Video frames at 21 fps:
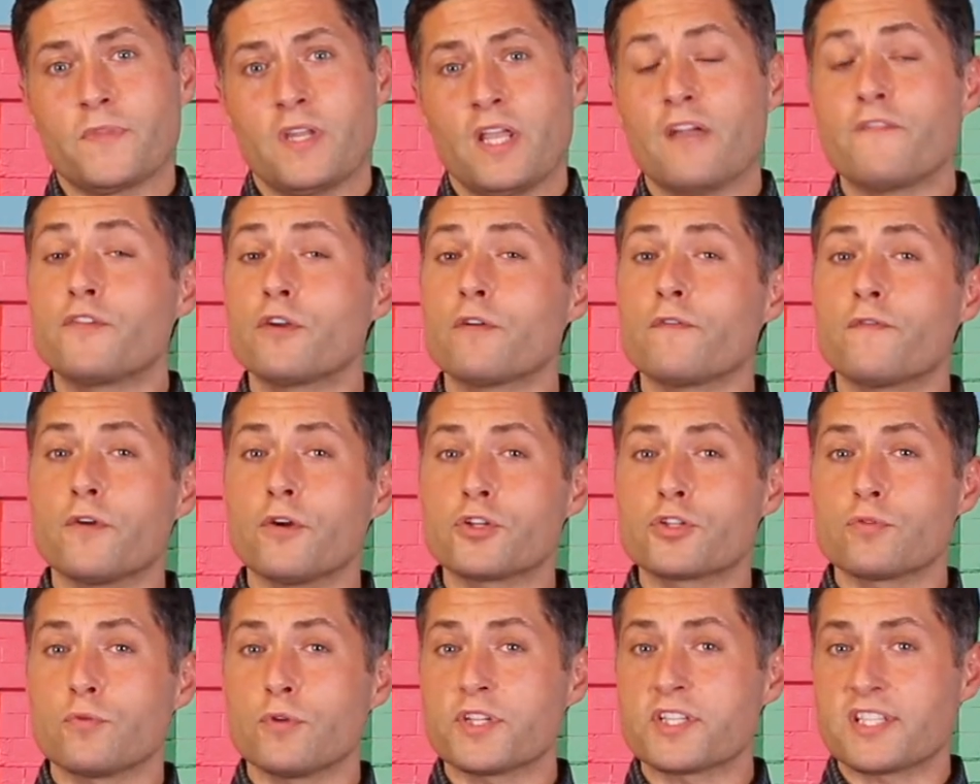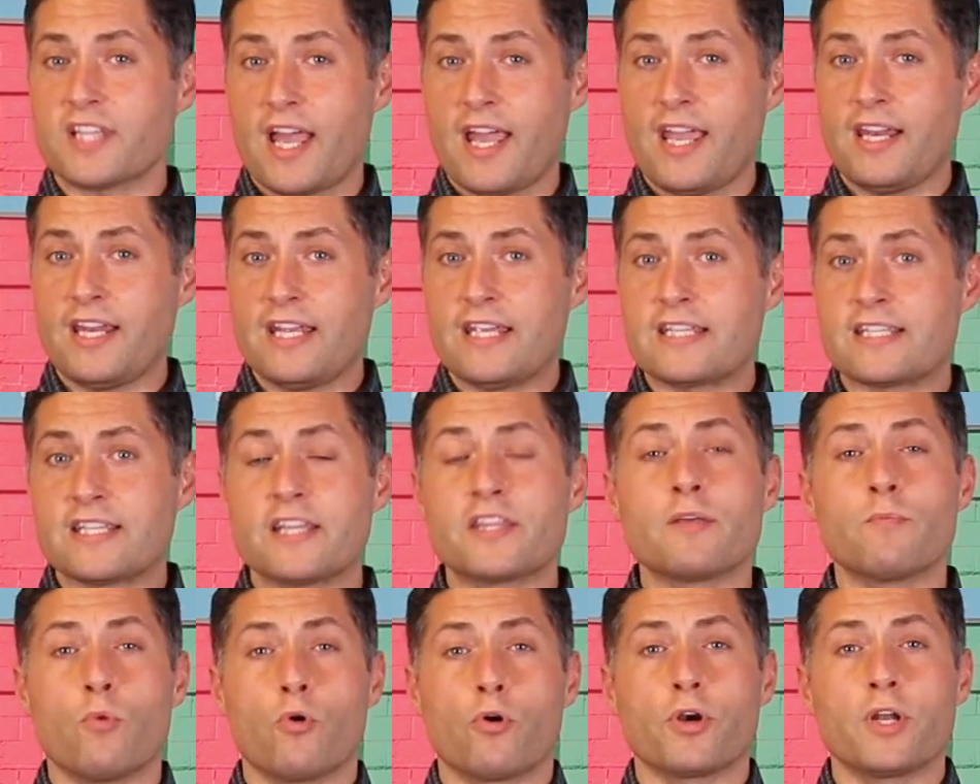If your virtual site is in
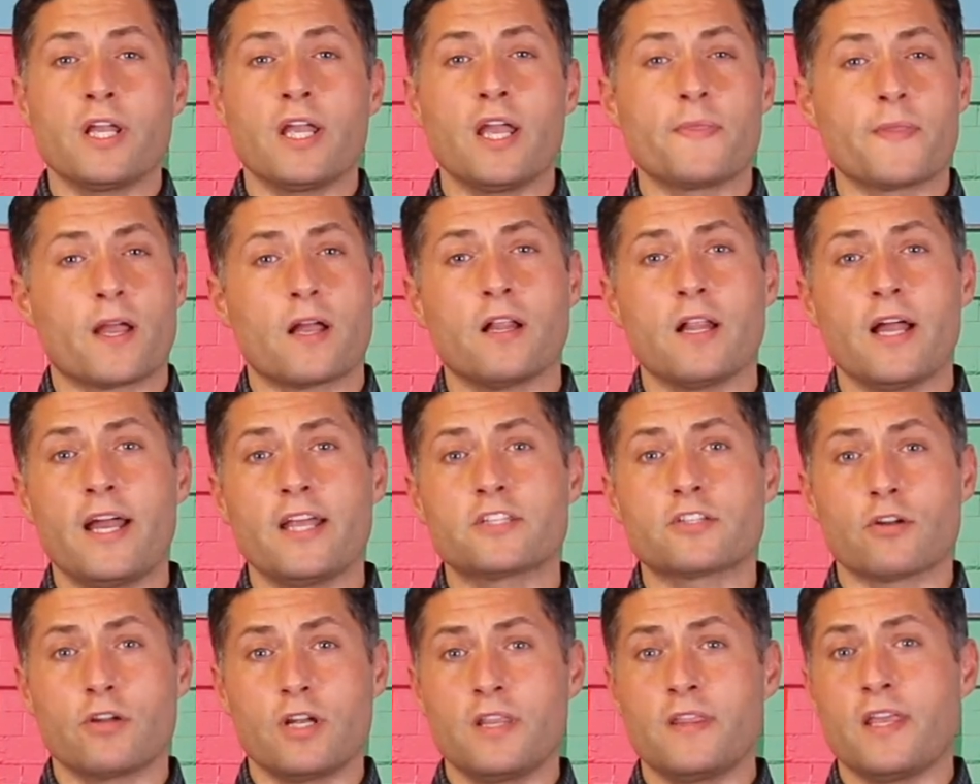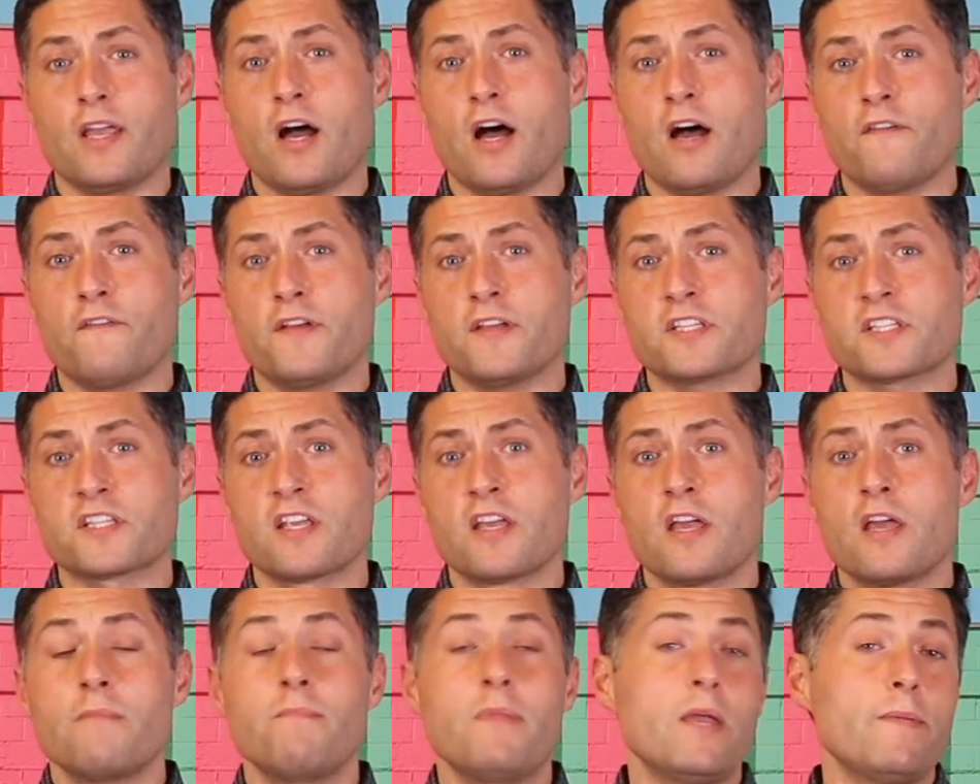the morning and the clients are in the office,
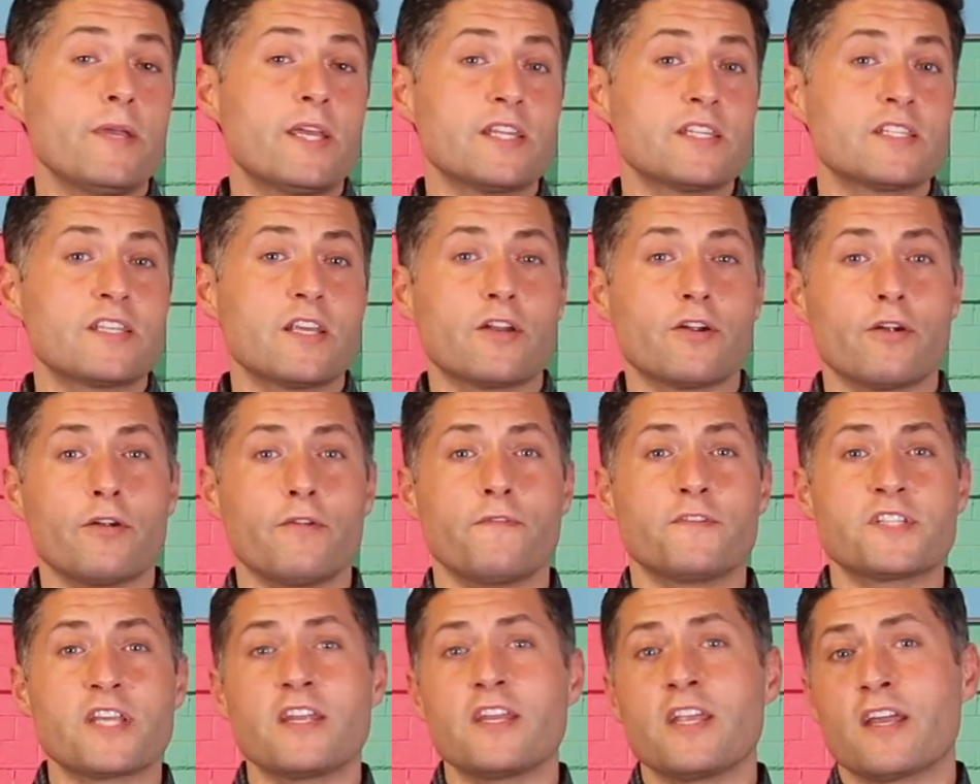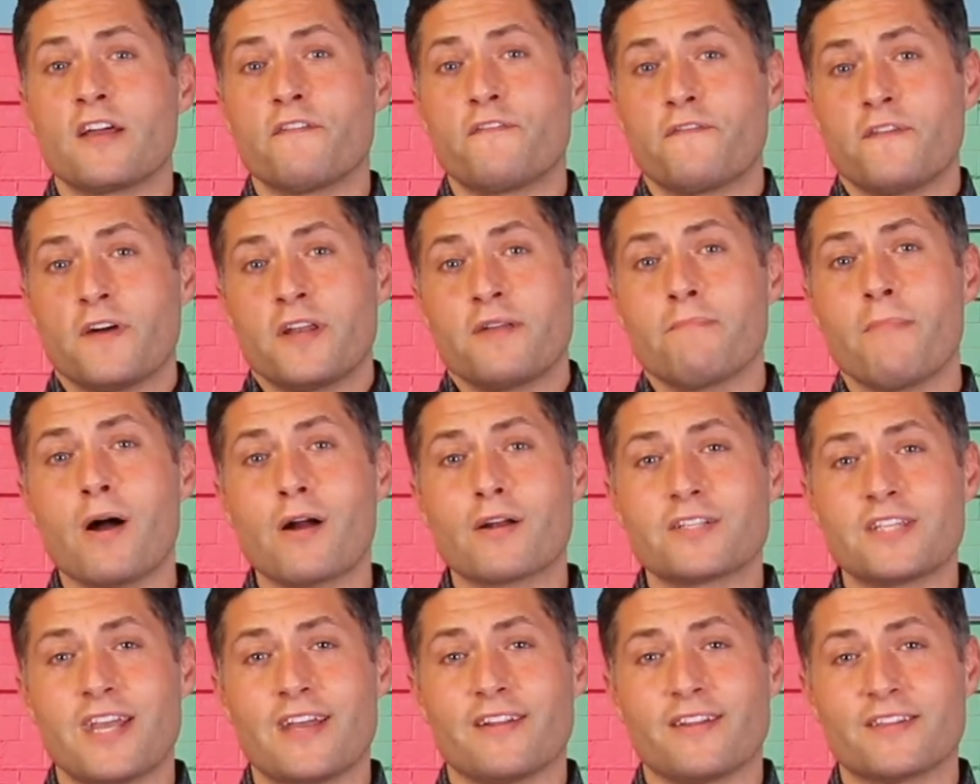maybe consider sending a fun
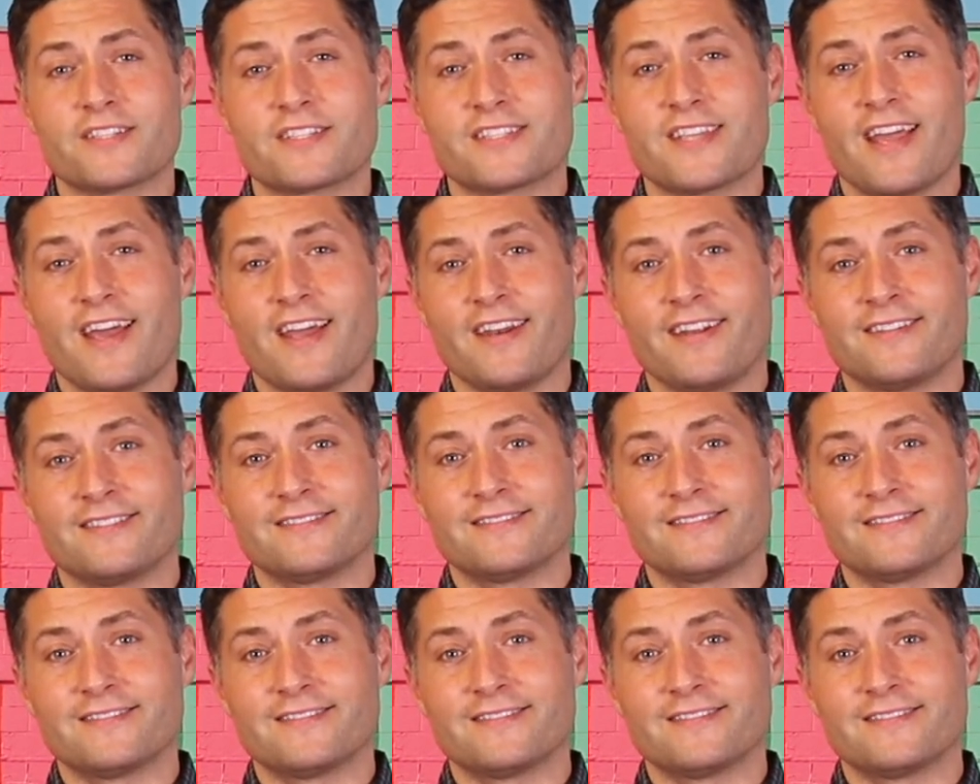mocktail instead.